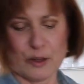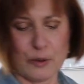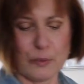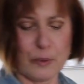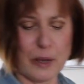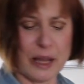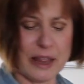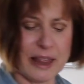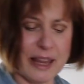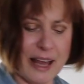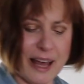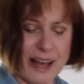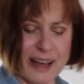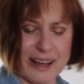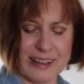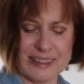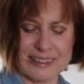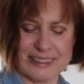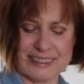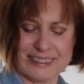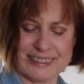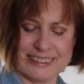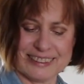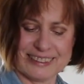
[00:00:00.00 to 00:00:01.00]
Voila!
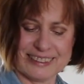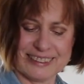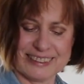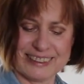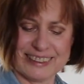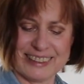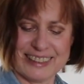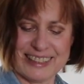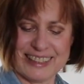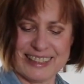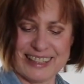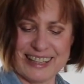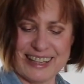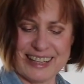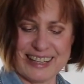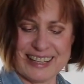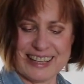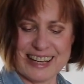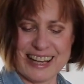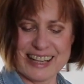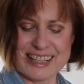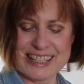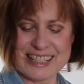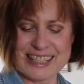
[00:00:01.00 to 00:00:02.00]
A
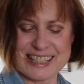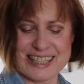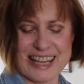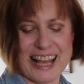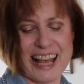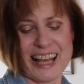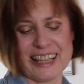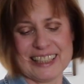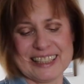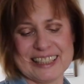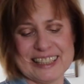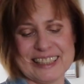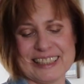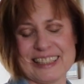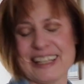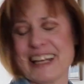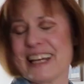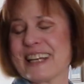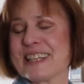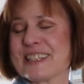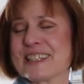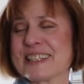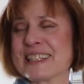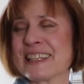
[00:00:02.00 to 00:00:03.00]
nice salad,
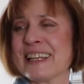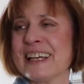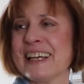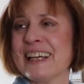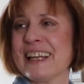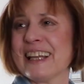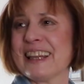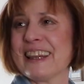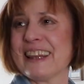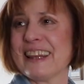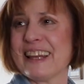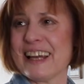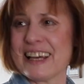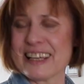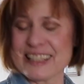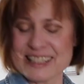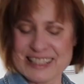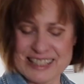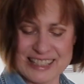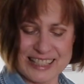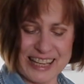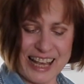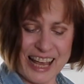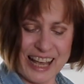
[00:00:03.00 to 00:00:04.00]
nice light
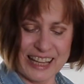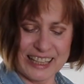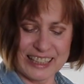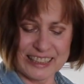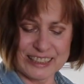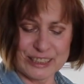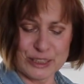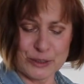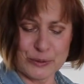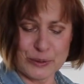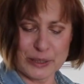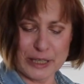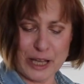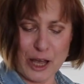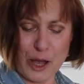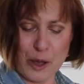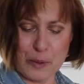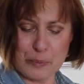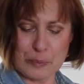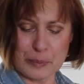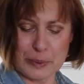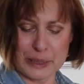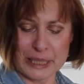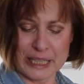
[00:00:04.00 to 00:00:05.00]
salad to
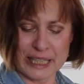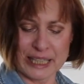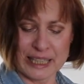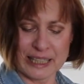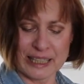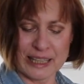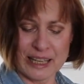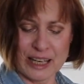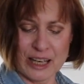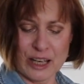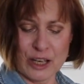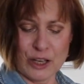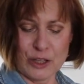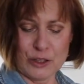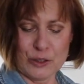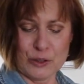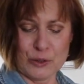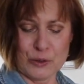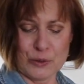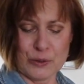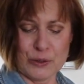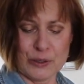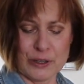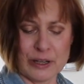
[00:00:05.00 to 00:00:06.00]
accompany
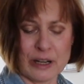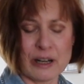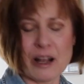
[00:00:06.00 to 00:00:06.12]
your